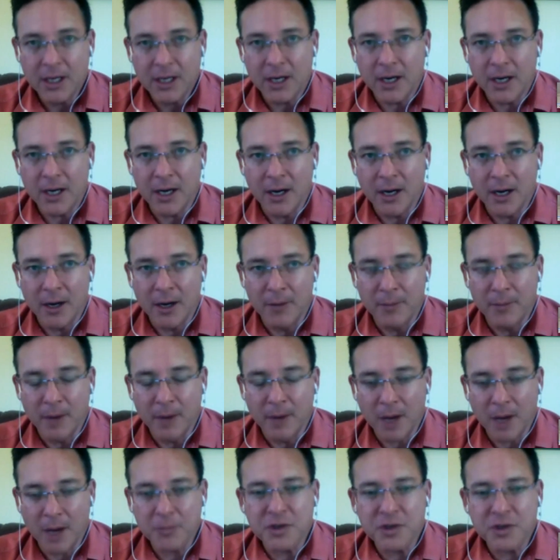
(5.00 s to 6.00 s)

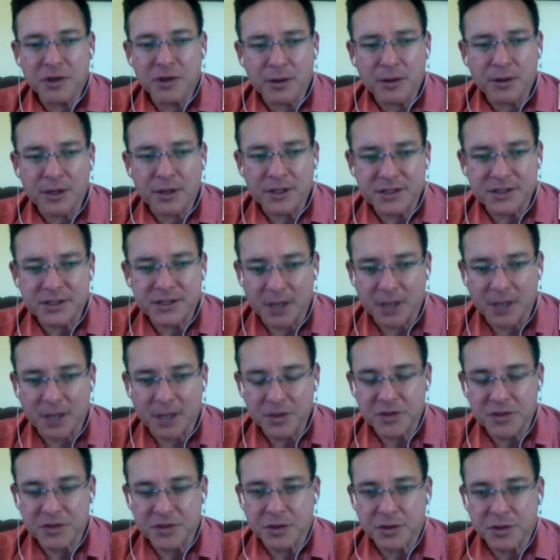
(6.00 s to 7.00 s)
I'm curious, Thomas.
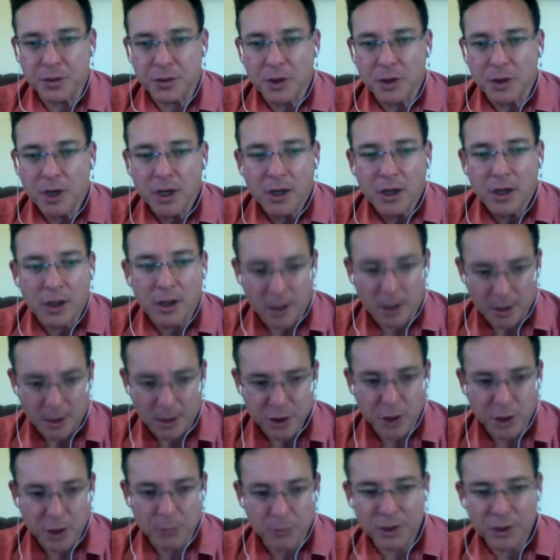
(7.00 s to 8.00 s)
So,
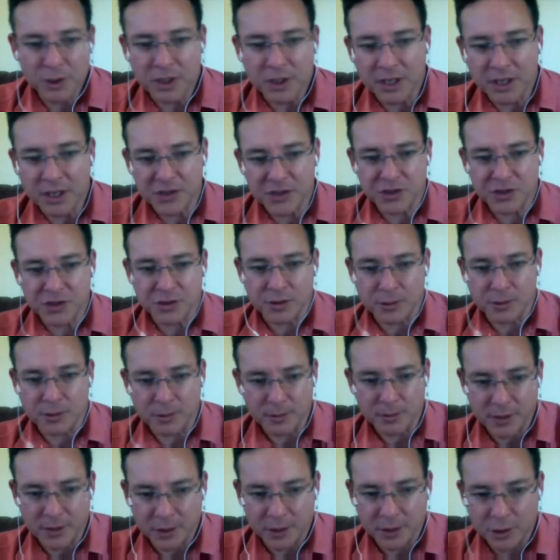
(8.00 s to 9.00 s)
I'm looking at
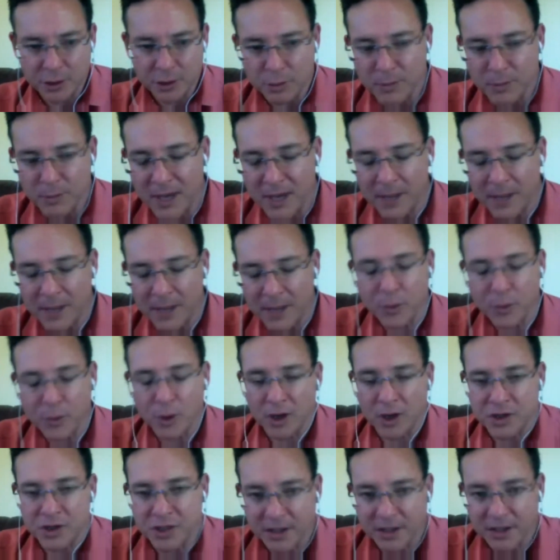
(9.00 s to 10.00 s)
the Good Men
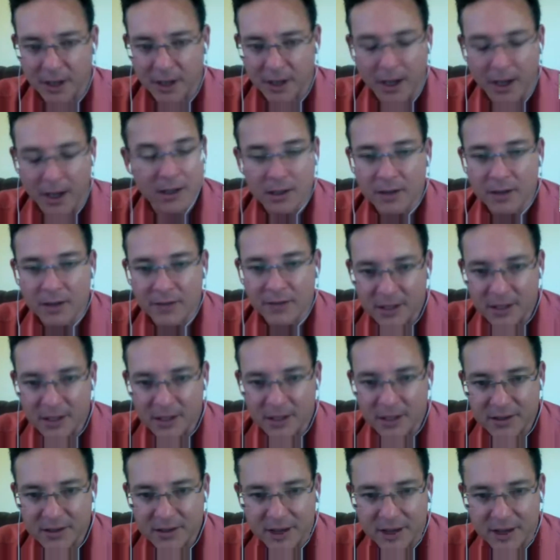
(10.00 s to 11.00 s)
Project. I love that
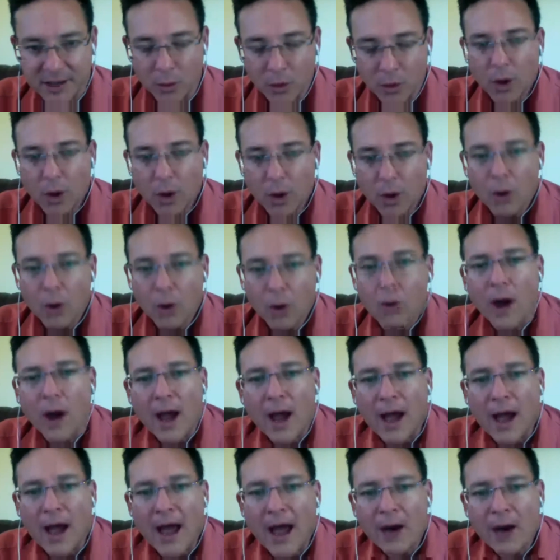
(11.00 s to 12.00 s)
title.
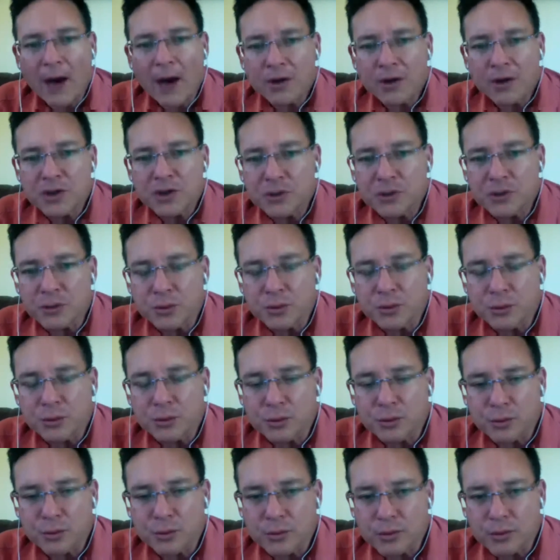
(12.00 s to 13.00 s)
How did you
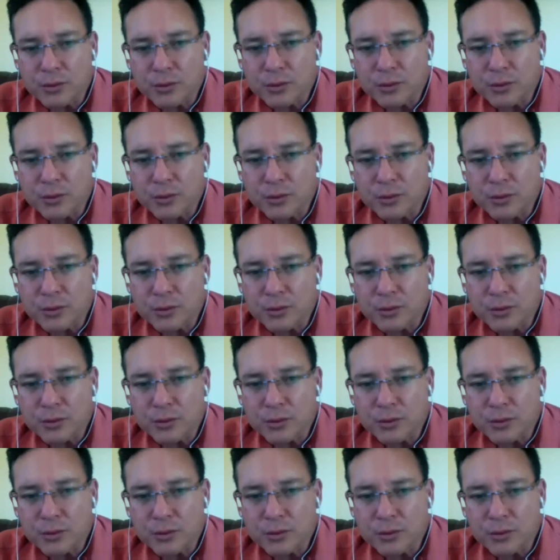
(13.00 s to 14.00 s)
come
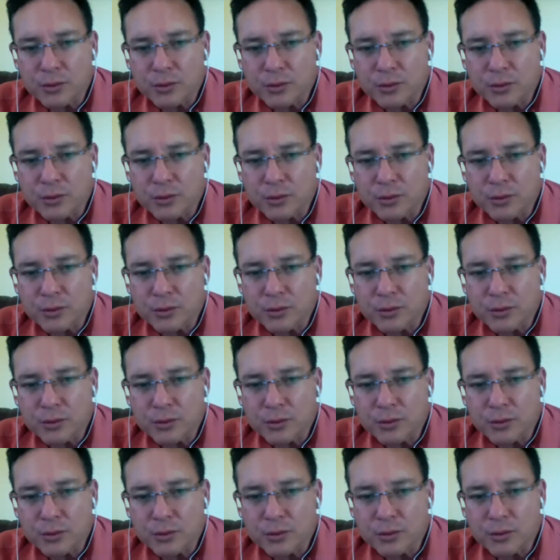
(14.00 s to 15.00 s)
up with that name, and what was your
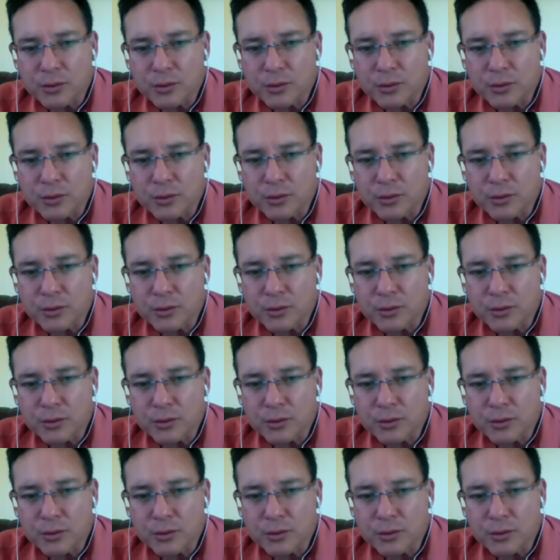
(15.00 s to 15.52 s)
intention?